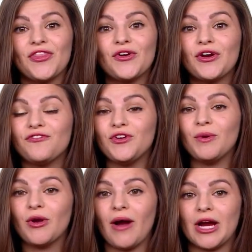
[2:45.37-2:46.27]
There are a few
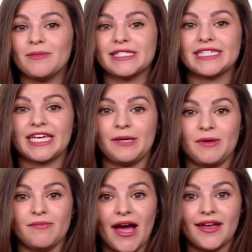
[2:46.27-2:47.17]
requirements to keep
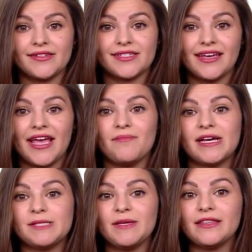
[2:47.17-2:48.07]
in mind. It
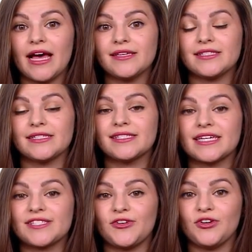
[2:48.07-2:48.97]
must be less than
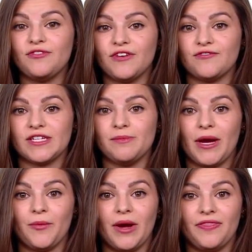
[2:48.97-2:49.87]
650
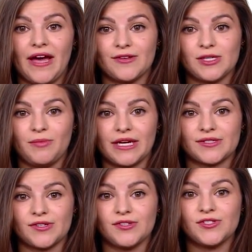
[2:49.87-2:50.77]
by 1000
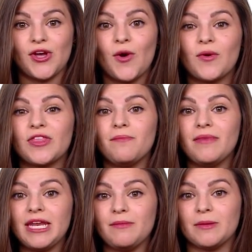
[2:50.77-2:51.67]
pixels with a
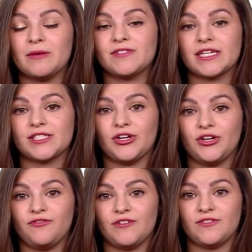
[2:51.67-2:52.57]
minimum of
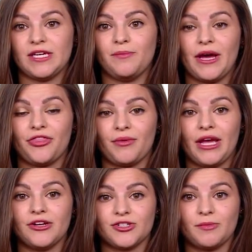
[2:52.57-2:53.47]
650 by
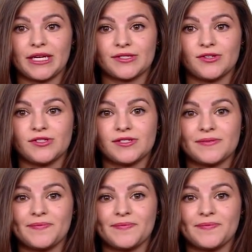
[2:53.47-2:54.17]
300 pixels.